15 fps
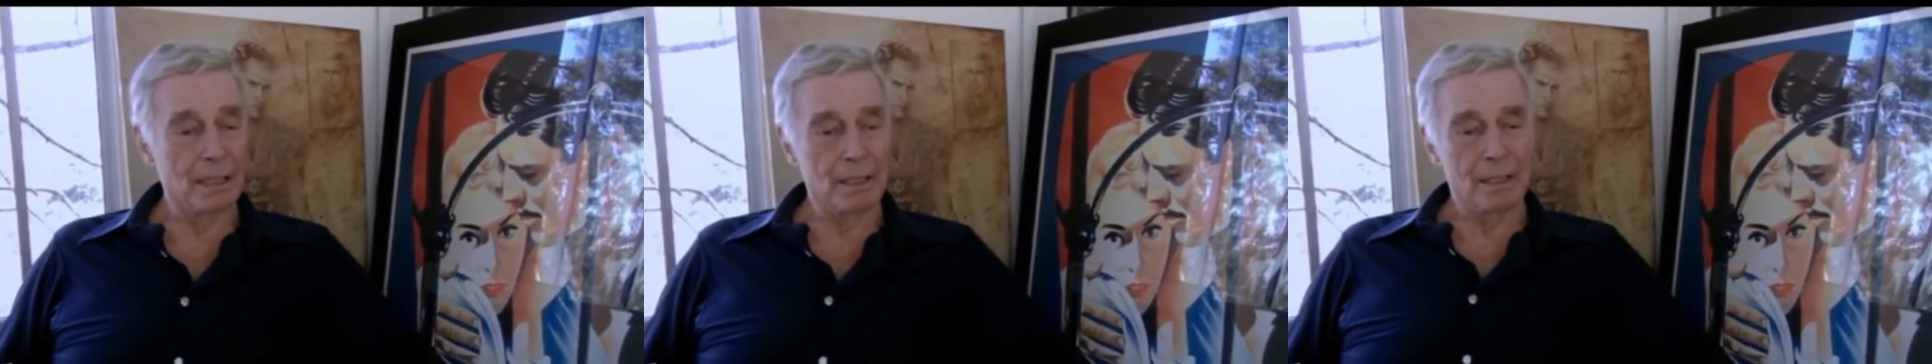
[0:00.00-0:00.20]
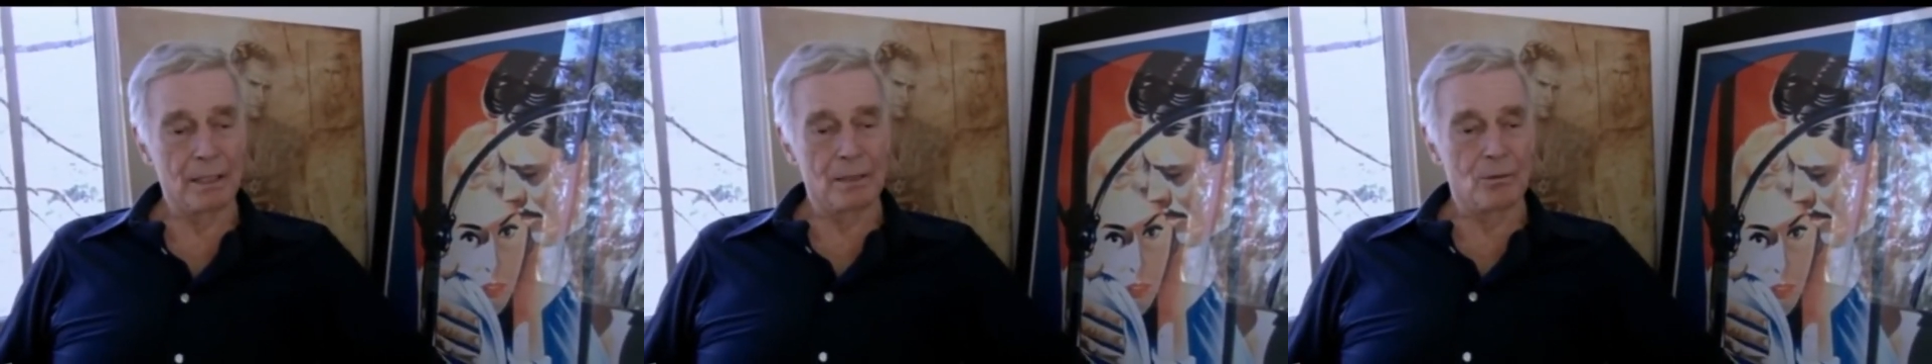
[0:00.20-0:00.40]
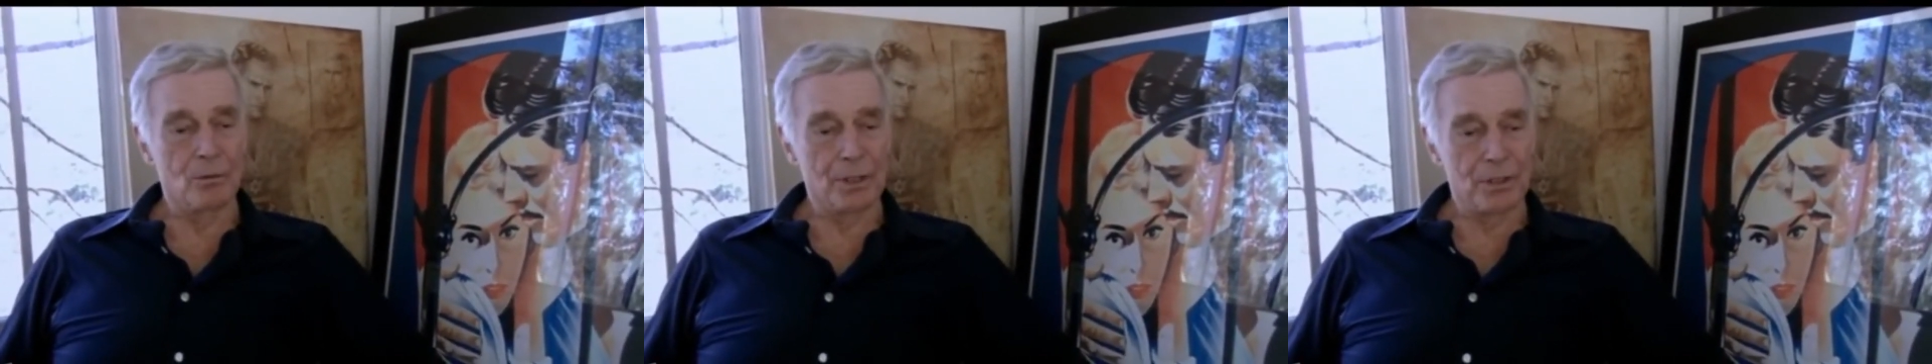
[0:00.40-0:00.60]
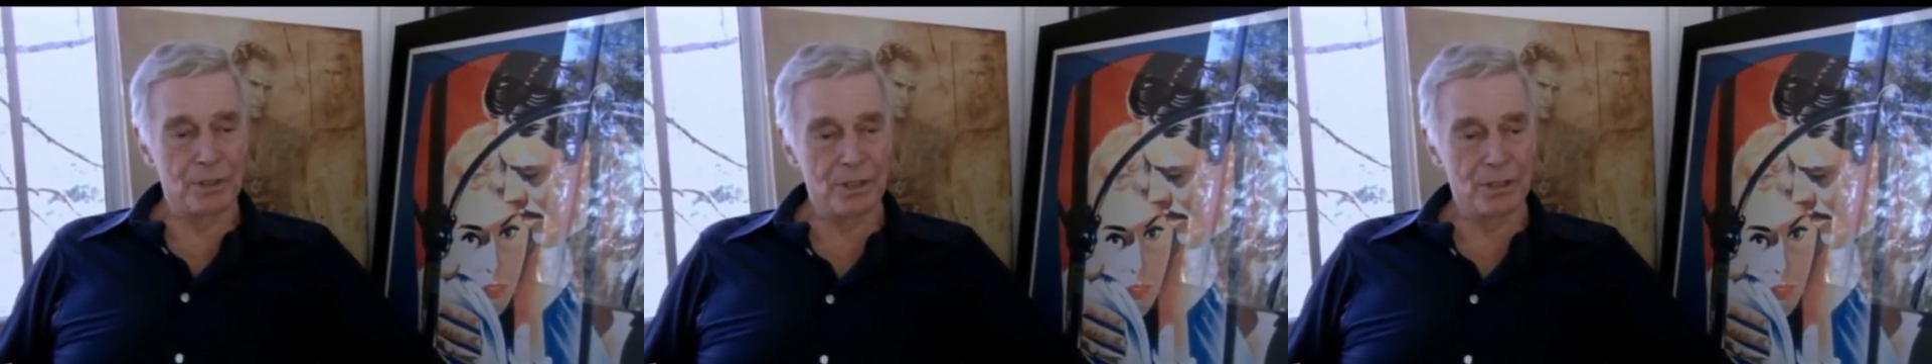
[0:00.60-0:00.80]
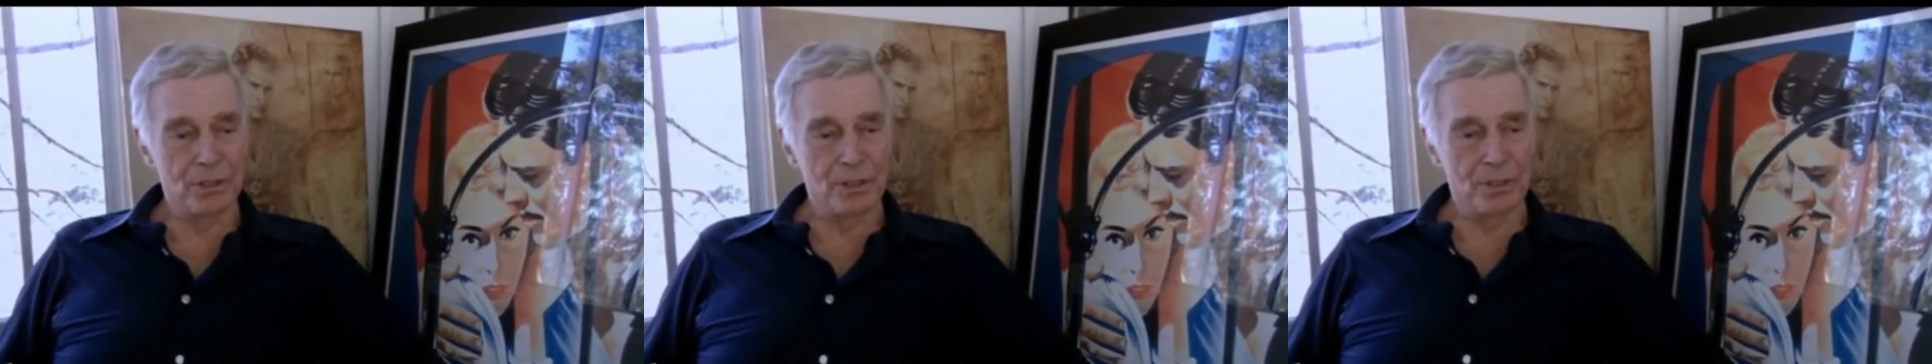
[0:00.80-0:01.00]

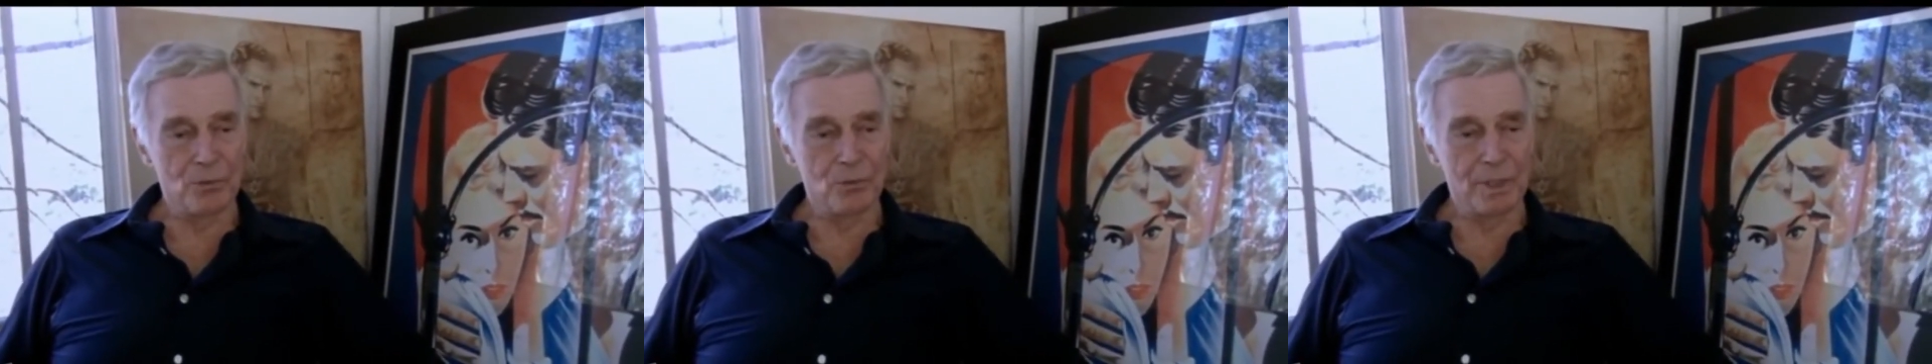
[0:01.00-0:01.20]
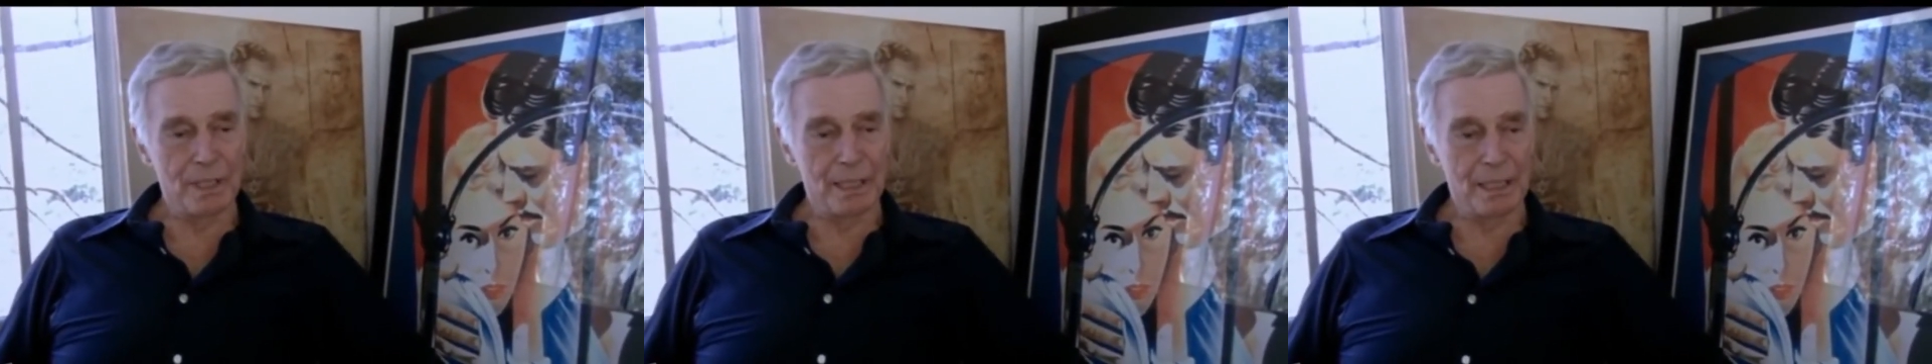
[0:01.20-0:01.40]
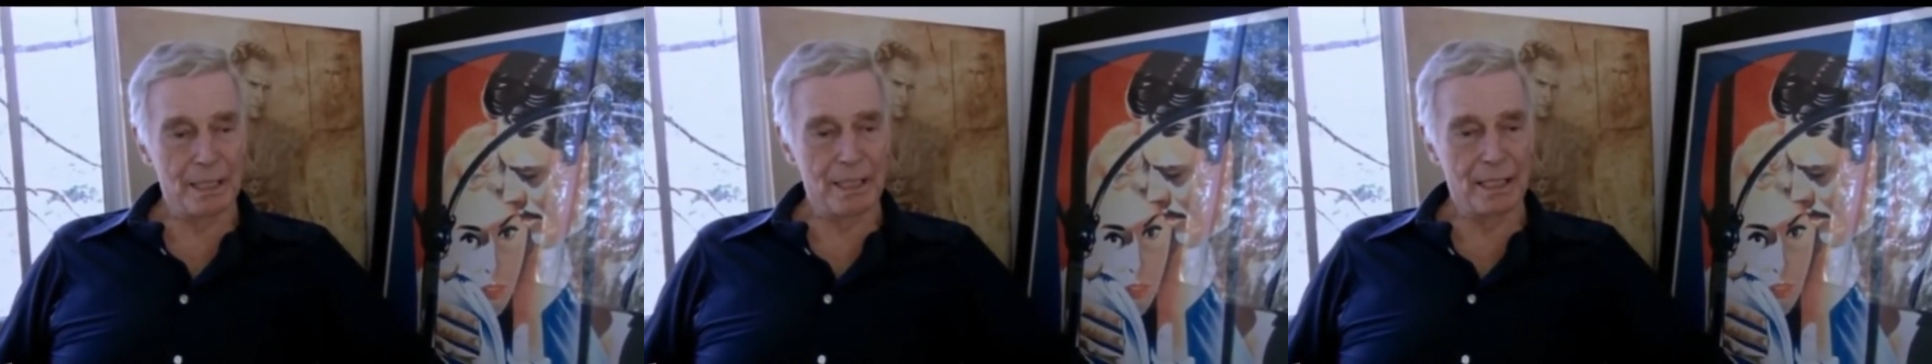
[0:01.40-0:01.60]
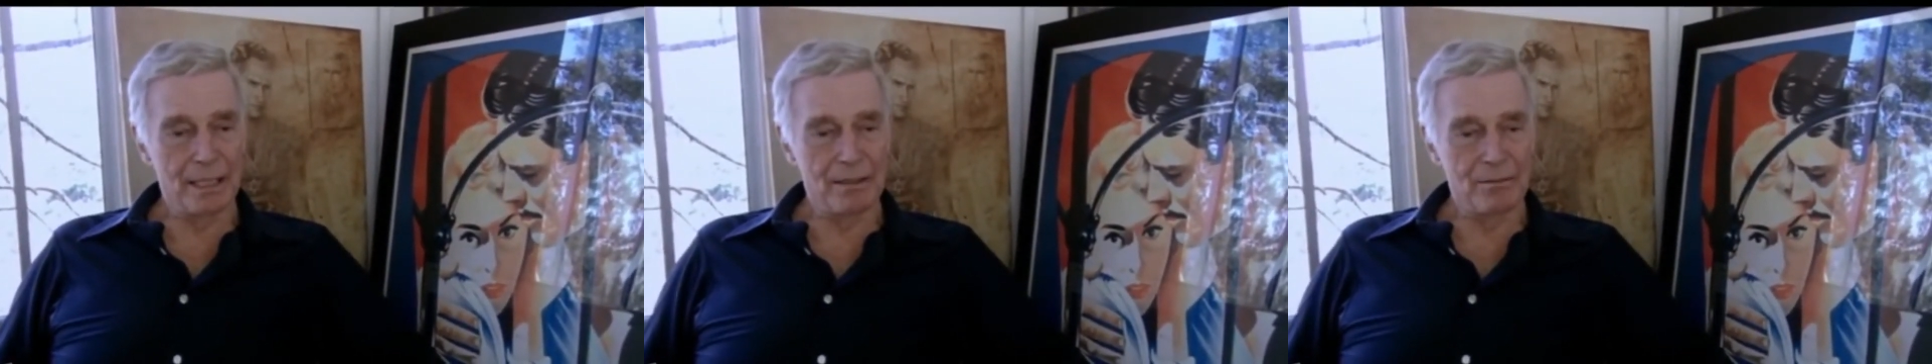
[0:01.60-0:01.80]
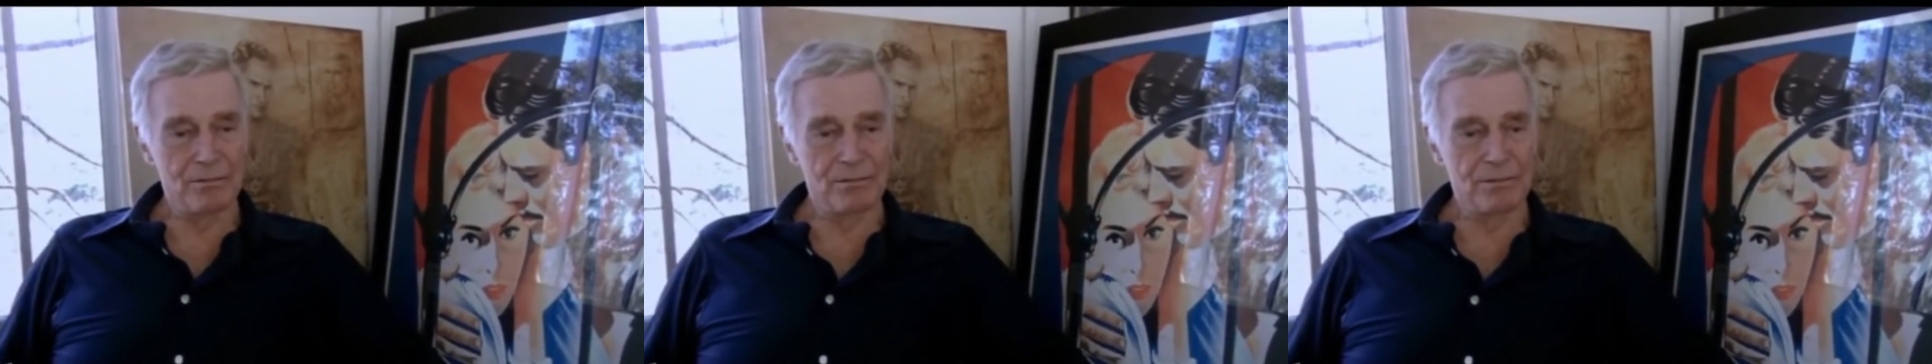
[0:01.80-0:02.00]
besides seeing
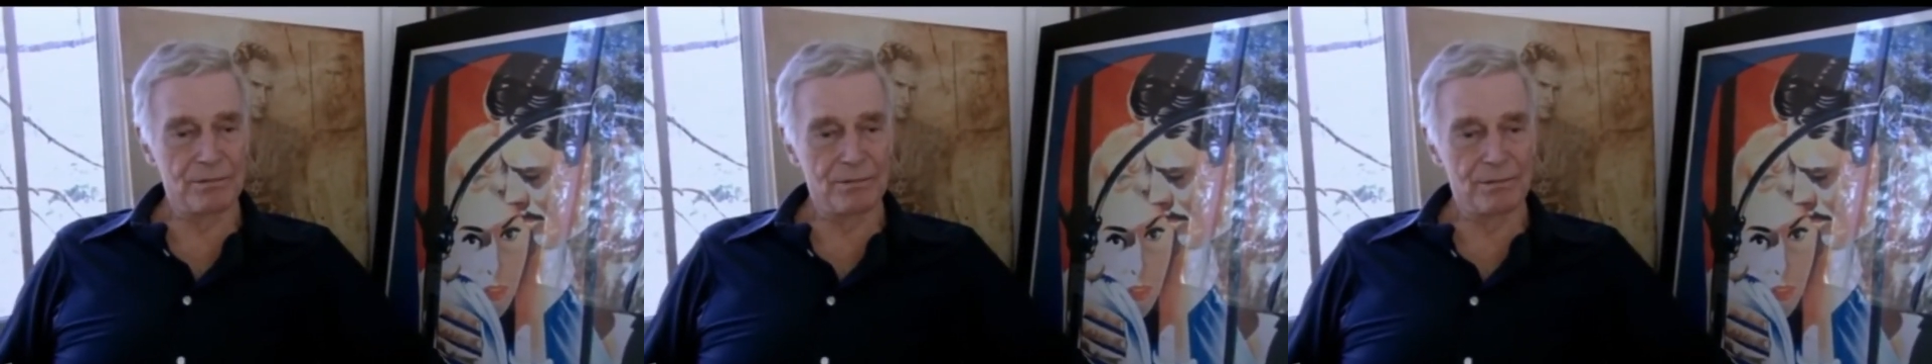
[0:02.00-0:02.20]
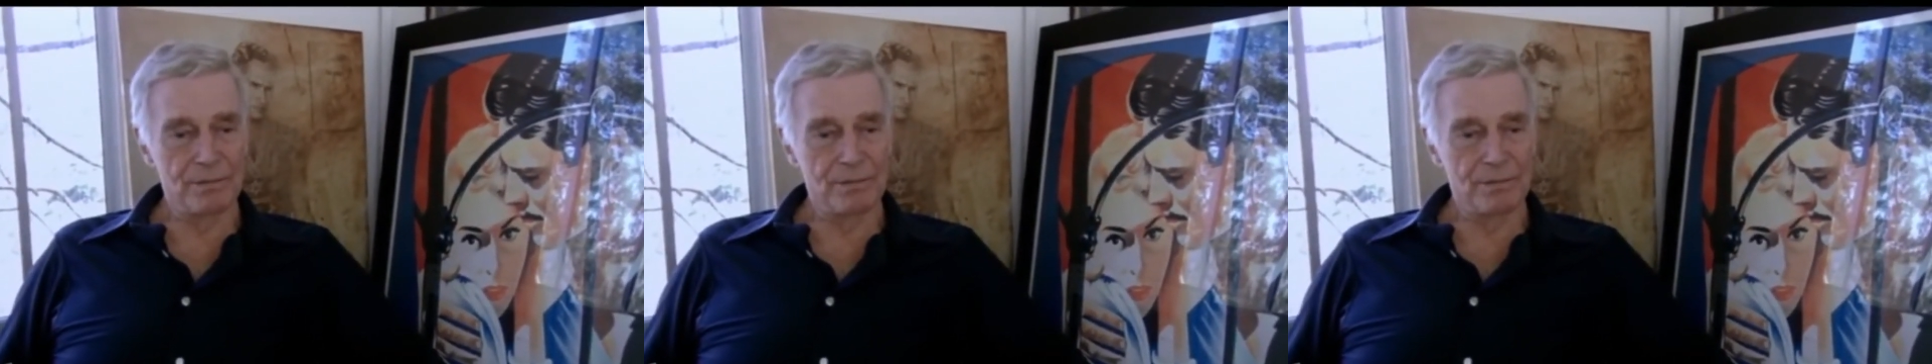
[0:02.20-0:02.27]
some of the